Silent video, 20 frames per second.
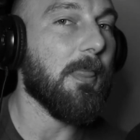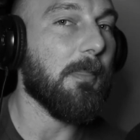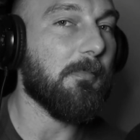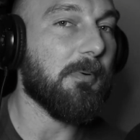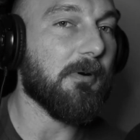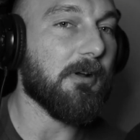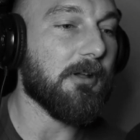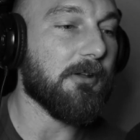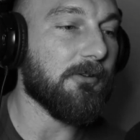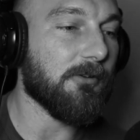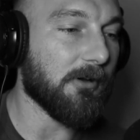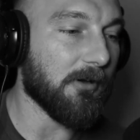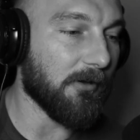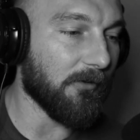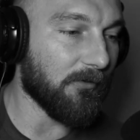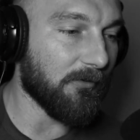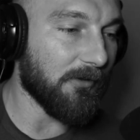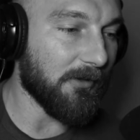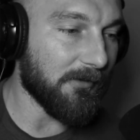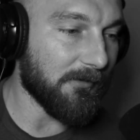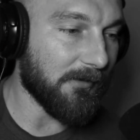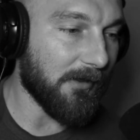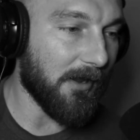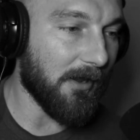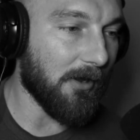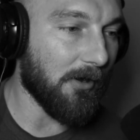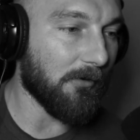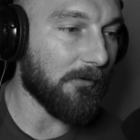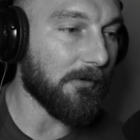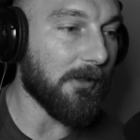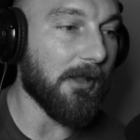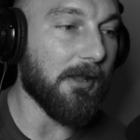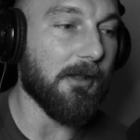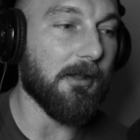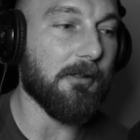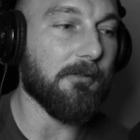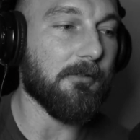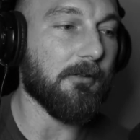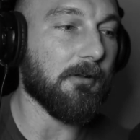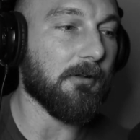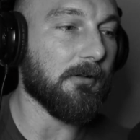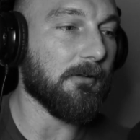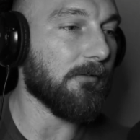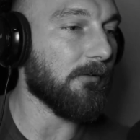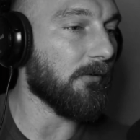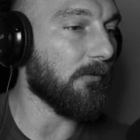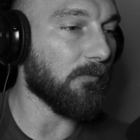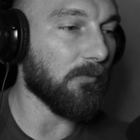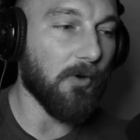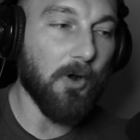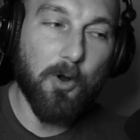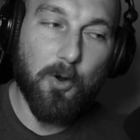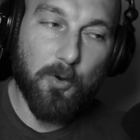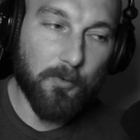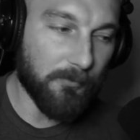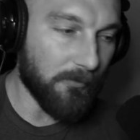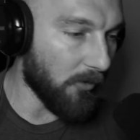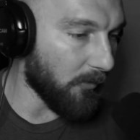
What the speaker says: but you're going to sit down and the row,